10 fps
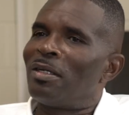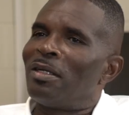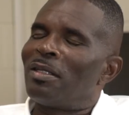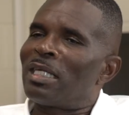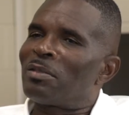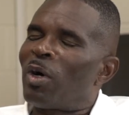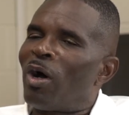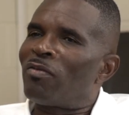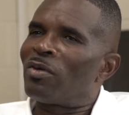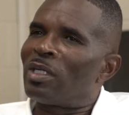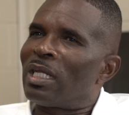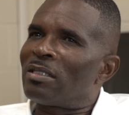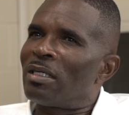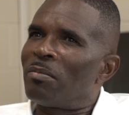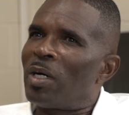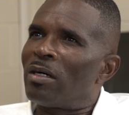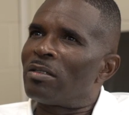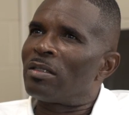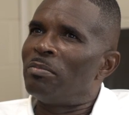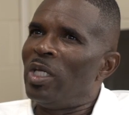that's powerful. And I think
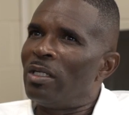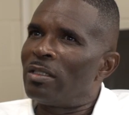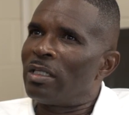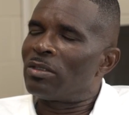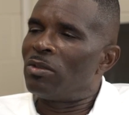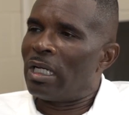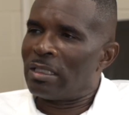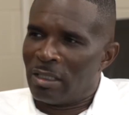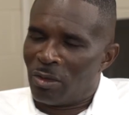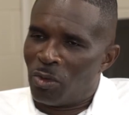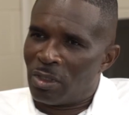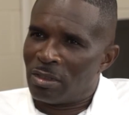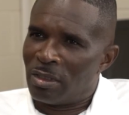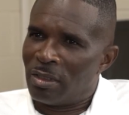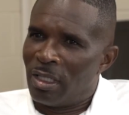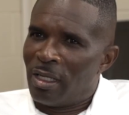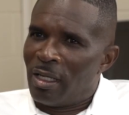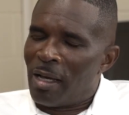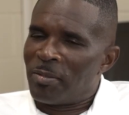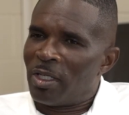about, immediately as you ask that question,
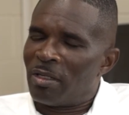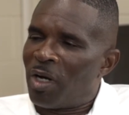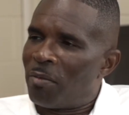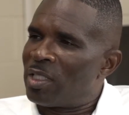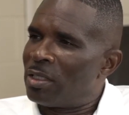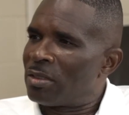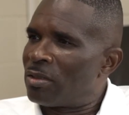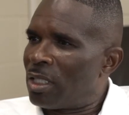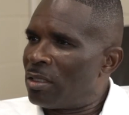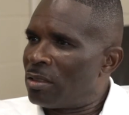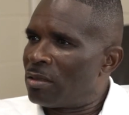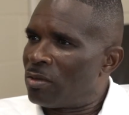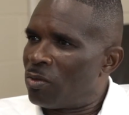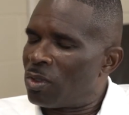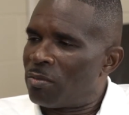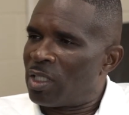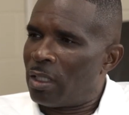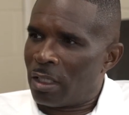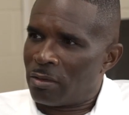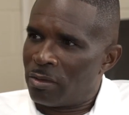I'm thinking about my dissertation towards my
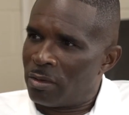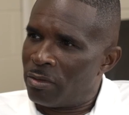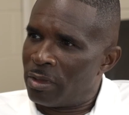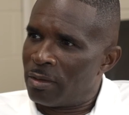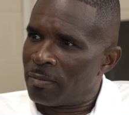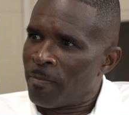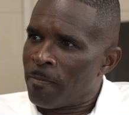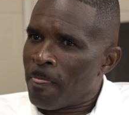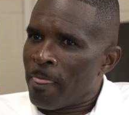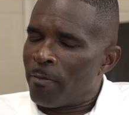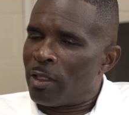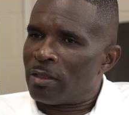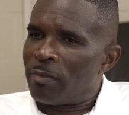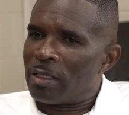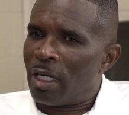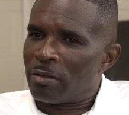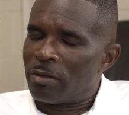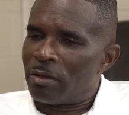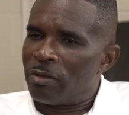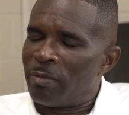doctorate degree, because my doctorate
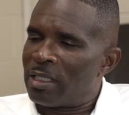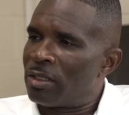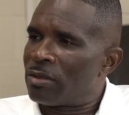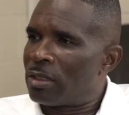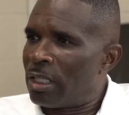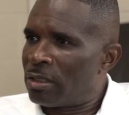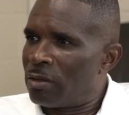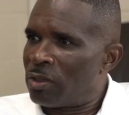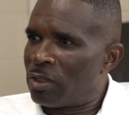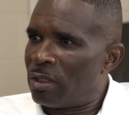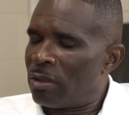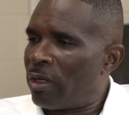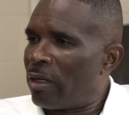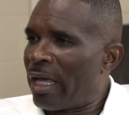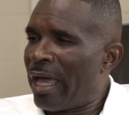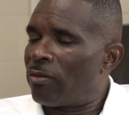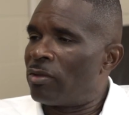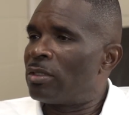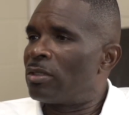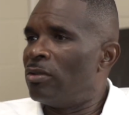degree, my dissertation was centered around
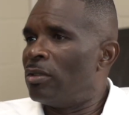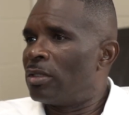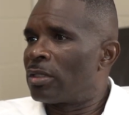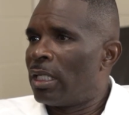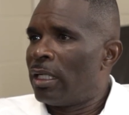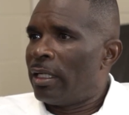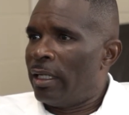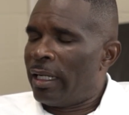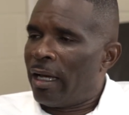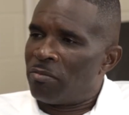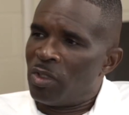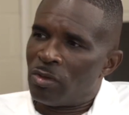at-risk students and how middle